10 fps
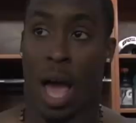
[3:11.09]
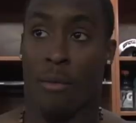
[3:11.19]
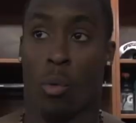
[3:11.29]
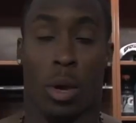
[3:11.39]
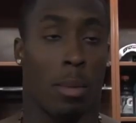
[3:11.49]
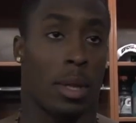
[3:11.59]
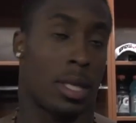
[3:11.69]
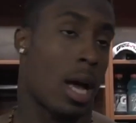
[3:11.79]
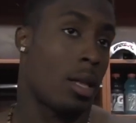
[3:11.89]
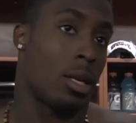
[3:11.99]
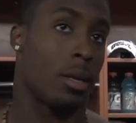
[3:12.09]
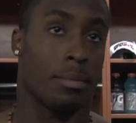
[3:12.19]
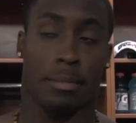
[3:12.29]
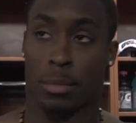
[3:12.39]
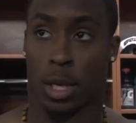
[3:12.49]
have a winning mentality,
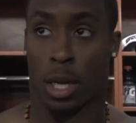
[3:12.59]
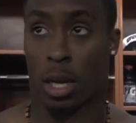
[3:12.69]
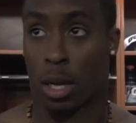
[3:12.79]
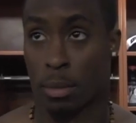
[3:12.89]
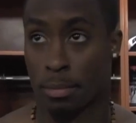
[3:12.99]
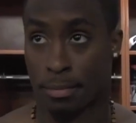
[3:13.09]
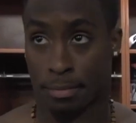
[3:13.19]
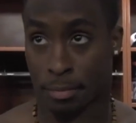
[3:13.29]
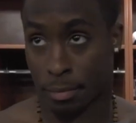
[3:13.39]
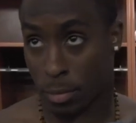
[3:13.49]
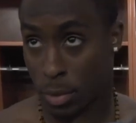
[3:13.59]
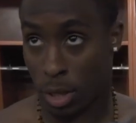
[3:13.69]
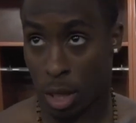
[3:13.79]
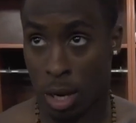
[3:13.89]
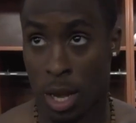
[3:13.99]
and
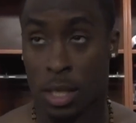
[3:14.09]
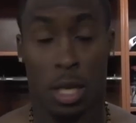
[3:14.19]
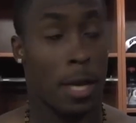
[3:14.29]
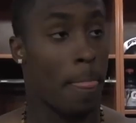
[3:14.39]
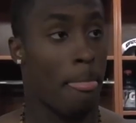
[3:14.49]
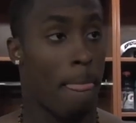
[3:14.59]
that's it.